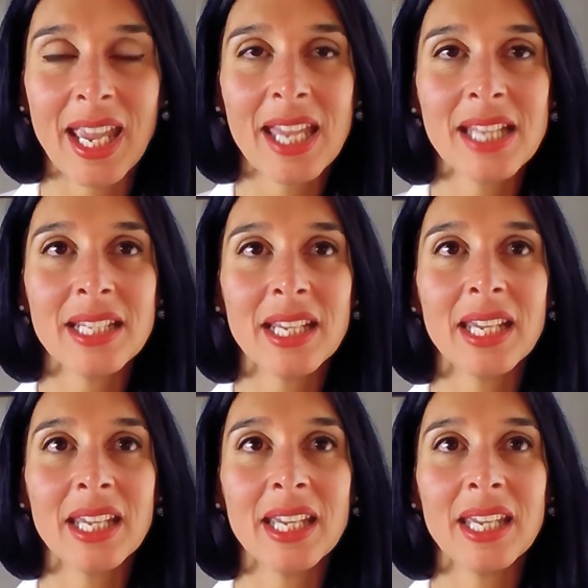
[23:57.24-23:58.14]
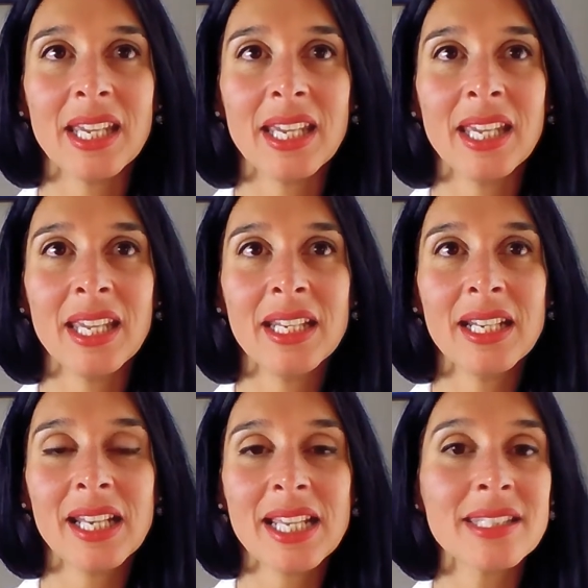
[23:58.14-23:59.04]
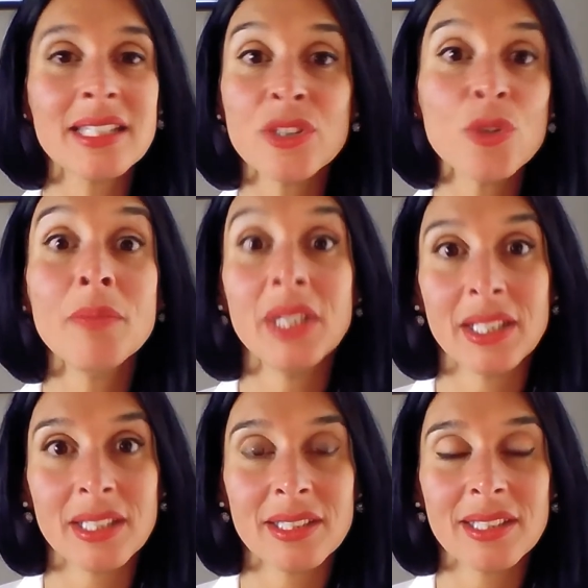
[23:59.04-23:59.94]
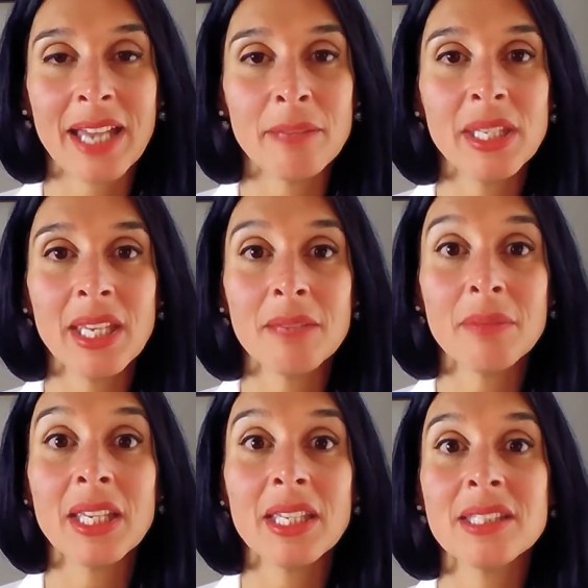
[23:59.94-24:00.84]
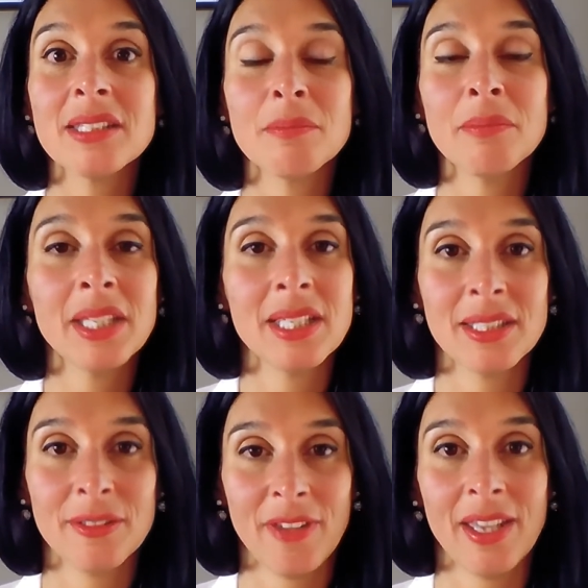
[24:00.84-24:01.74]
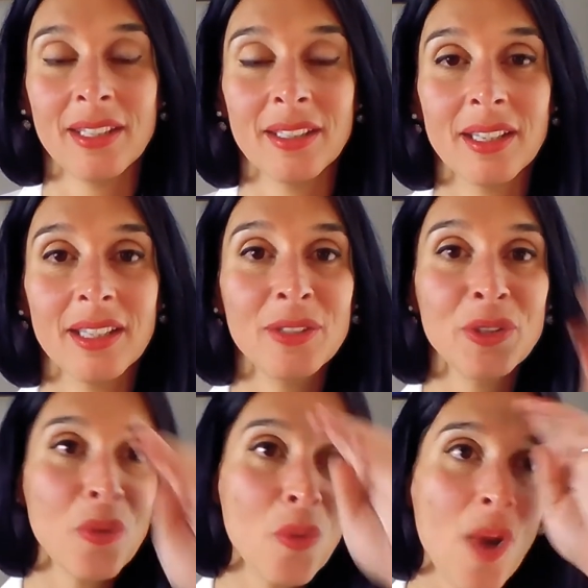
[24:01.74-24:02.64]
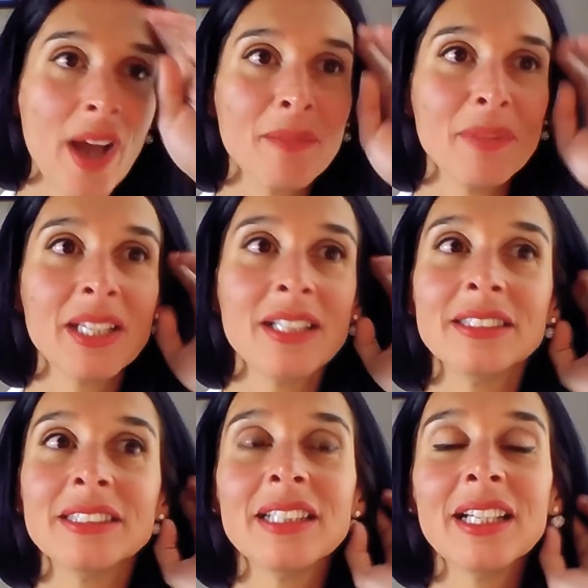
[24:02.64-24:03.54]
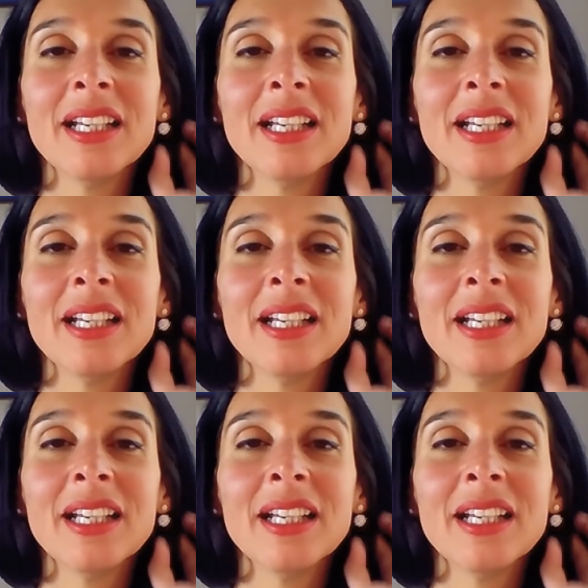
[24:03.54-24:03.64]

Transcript: And in less than 2 minutes, I became his biggest fan. You know why? Because